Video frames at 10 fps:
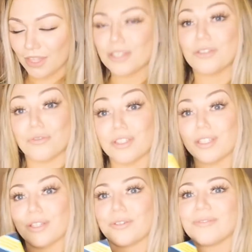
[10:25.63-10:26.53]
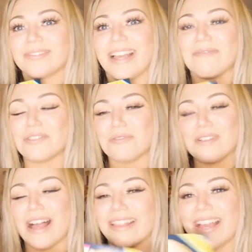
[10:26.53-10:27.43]
This is really cool. I'm so
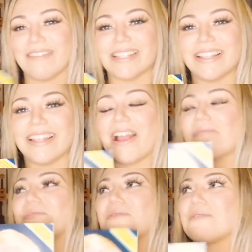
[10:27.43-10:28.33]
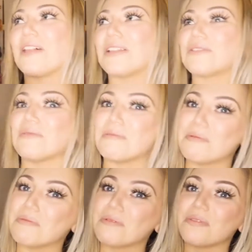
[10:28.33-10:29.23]
glad that was in there. I'm so glad so many
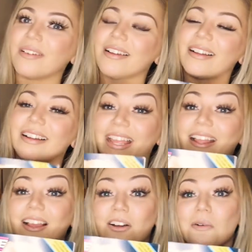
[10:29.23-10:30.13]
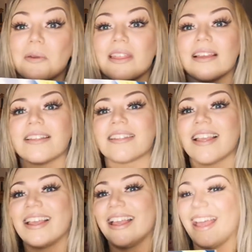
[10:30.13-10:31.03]
people are getting a copy of this.
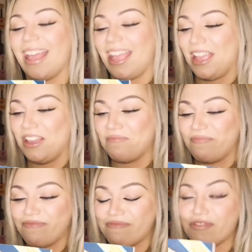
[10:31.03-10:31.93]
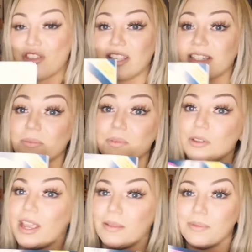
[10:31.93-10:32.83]
You can
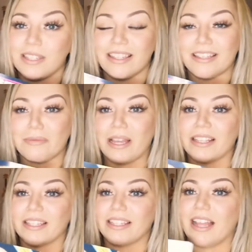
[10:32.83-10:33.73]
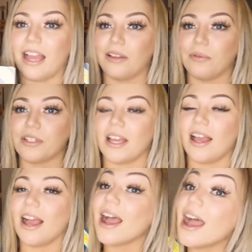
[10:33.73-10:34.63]
subscribe to this magazine. I would
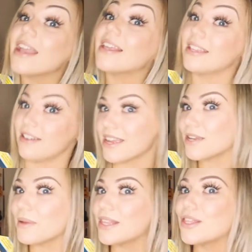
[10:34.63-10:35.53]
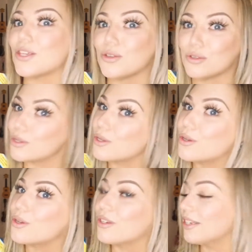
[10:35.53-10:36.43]
highly recommend that you
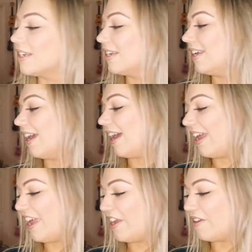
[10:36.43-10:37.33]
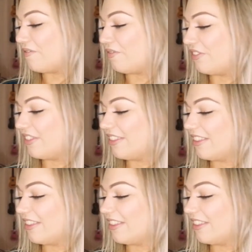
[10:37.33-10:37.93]
do,